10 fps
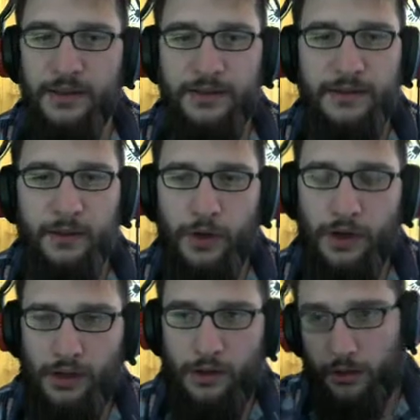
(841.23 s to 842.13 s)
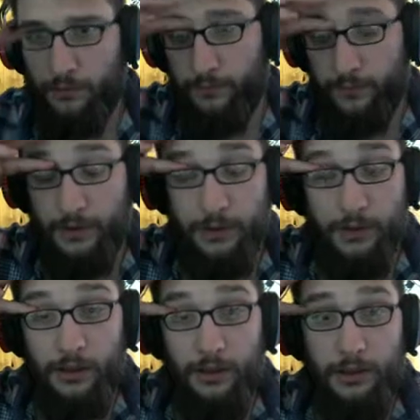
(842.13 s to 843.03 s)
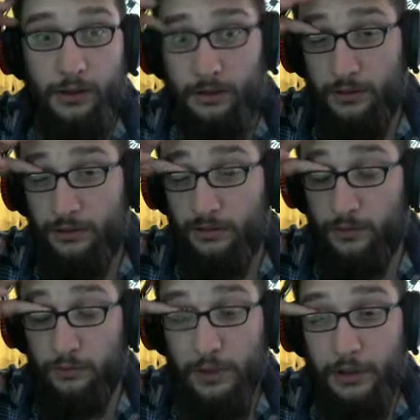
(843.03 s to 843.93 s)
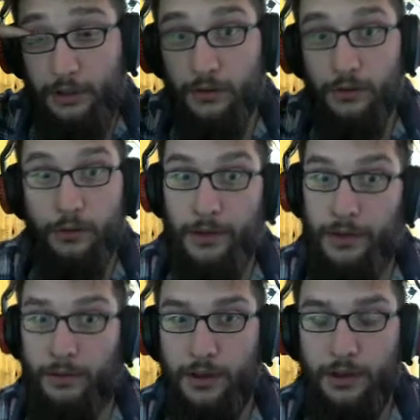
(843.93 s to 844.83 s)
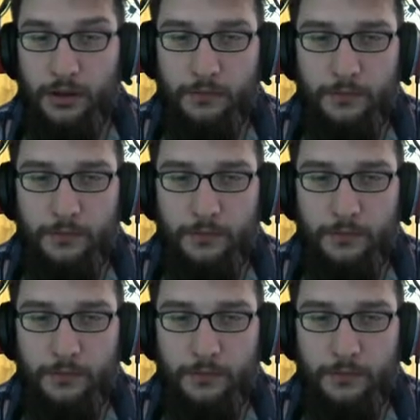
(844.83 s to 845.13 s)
and then we are out of that little mini tutorial area here.